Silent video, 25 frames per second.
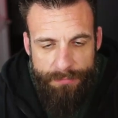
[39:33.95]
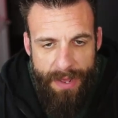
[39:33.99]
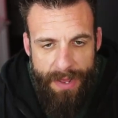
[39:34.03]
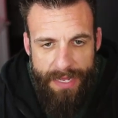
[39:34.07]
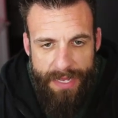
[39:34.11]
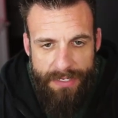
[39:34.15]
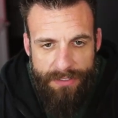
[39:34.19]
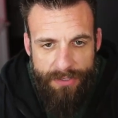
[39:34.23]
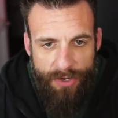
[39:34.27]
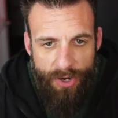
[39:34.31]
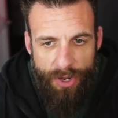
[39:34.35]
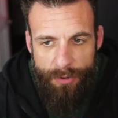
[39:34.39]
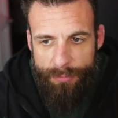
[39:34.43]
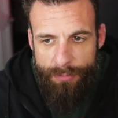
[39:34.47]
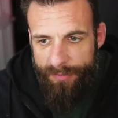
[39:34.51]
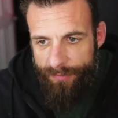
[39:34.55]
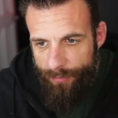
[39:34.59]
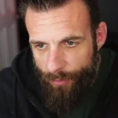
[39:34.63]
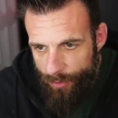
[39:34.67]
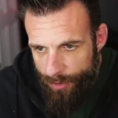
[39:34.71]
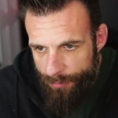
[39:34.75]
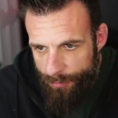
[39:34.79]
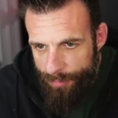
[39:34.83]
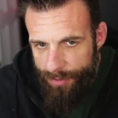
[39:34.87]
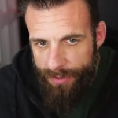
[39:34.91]
mask on
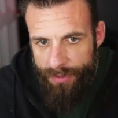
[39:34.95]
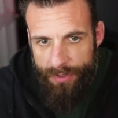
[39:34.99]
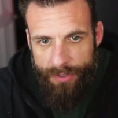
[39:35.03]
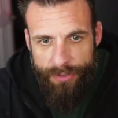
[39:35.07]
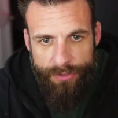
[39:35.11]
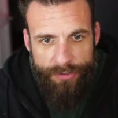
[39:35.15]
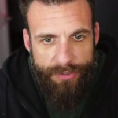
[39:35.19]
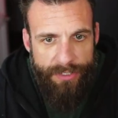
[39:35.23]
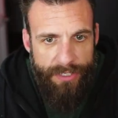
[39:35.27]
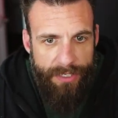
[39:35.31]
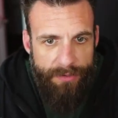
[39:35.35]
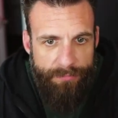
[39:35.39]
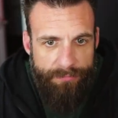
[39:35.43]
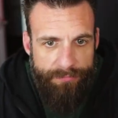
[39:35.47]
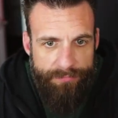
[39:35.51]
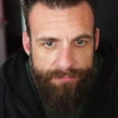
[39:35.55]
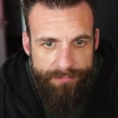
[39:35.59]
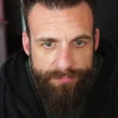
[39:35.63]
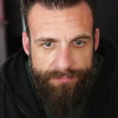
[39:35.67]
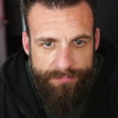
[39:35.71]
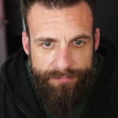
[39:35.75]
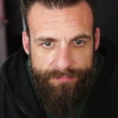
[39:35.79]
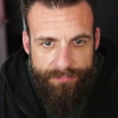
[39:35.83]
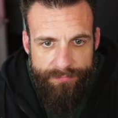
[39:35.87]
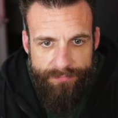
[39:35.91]
before you put it on your kid.
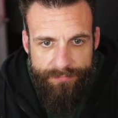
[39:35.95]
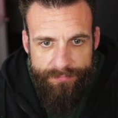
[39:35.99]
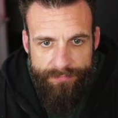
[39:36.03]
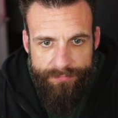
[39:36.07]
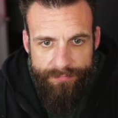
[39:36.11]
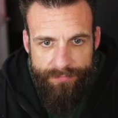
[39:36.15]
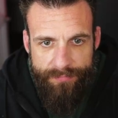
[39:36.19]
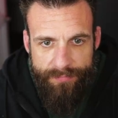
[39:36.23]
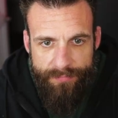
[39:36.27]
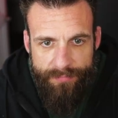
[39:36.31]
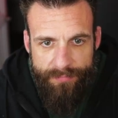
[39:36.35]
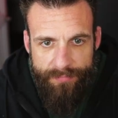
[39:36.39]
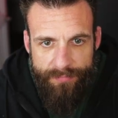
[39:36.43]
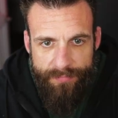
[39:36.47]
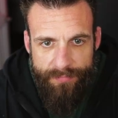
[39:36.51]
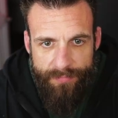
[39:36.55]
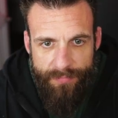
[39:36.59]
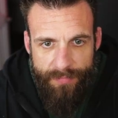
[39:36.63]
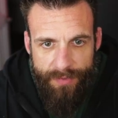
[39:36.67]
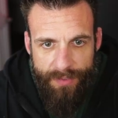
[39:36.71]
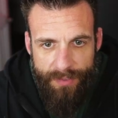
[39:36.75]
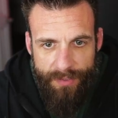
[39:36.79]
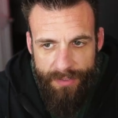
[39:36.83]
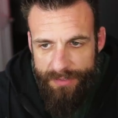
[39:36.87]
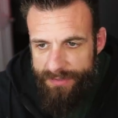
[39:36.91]

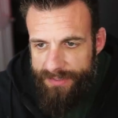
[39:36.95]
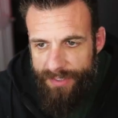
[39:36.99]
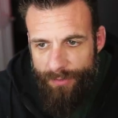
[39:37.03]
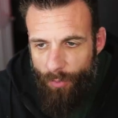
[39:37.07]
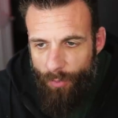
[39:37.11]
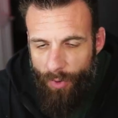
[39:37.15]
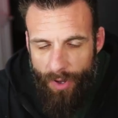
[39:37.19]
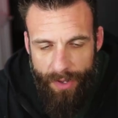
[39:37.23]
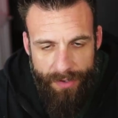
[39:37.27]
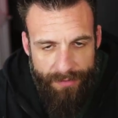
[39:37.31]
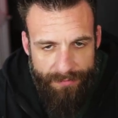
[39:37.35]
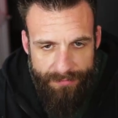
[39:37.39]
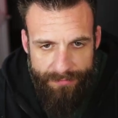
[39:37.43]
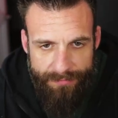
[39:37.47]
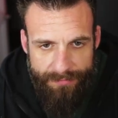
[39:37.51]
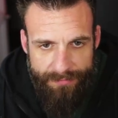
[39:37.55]
Cause then what?